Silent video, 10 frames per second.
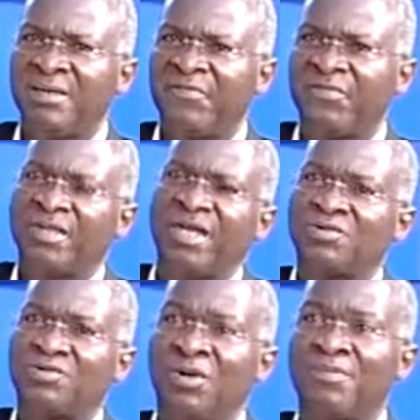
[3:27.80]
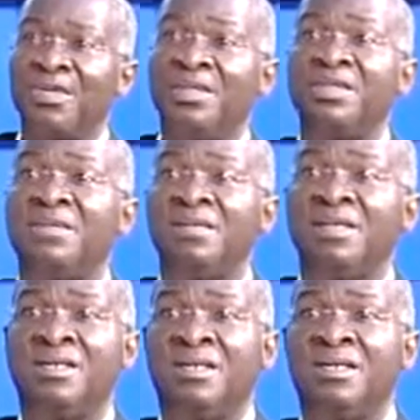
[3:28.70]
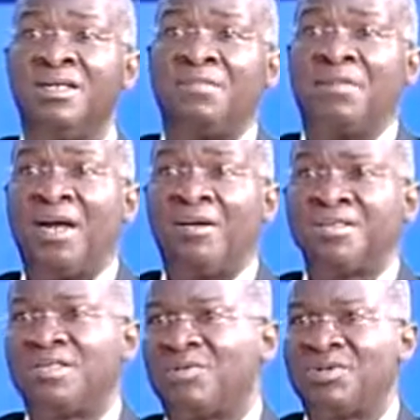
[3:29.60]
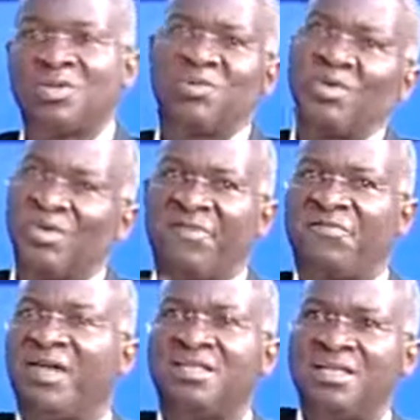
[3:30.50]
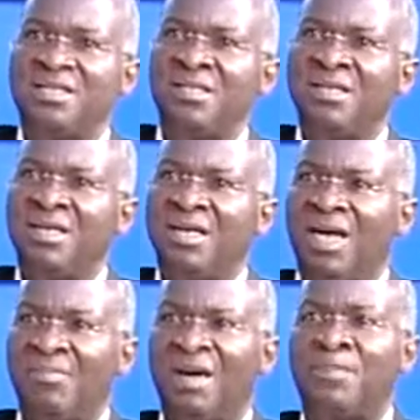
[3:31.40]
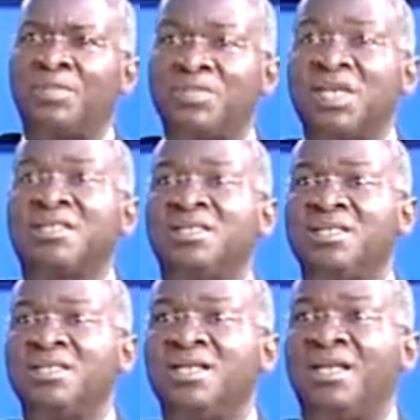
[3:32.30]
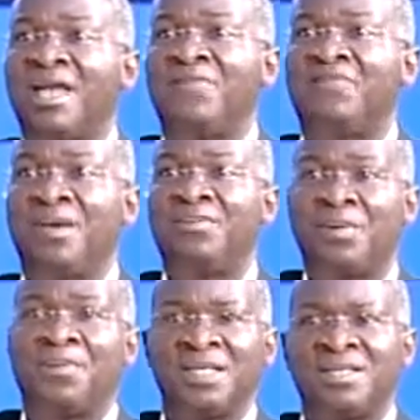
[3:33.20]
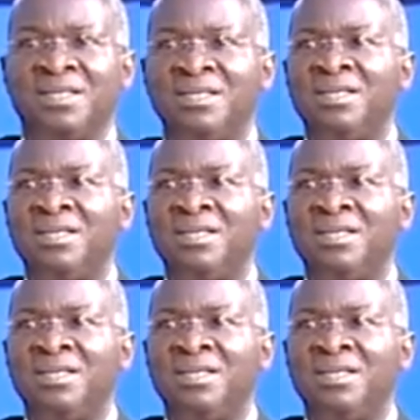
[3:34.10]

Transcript: further drop in the priorities, because when you are fighting about protecting life and property,